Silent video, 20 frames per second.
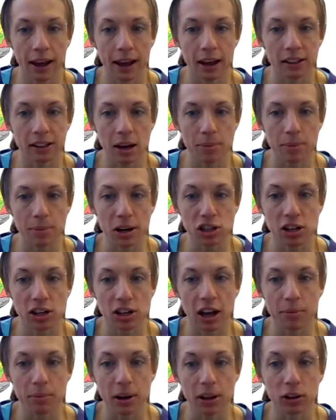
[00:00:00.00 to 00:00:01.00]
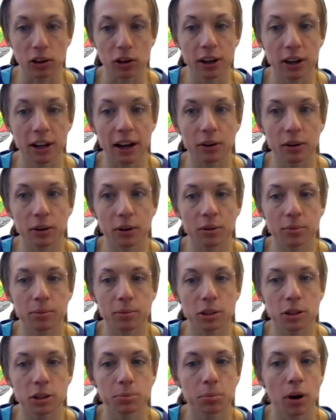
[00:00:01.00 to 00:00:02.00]
And I'm actually, I have my learning
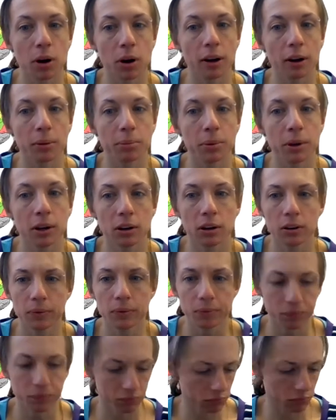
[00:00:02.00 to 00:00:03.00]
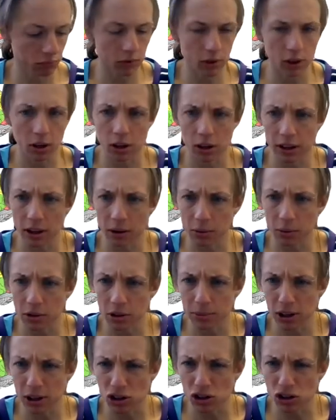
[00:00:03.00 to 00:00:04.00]
outcomes brought up here. Uh, that
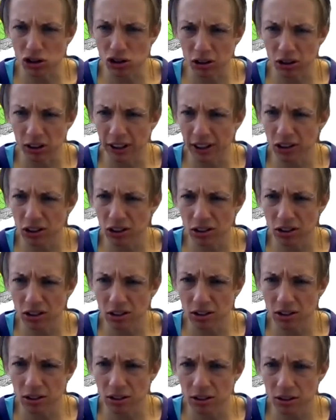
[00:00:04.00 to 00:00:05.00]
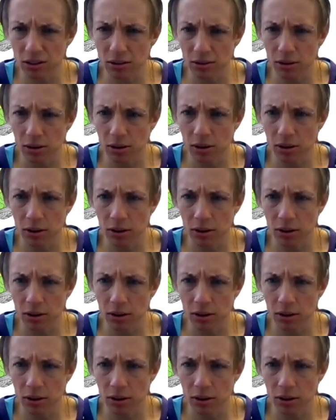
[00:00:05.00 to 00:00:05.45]
was some extra letters.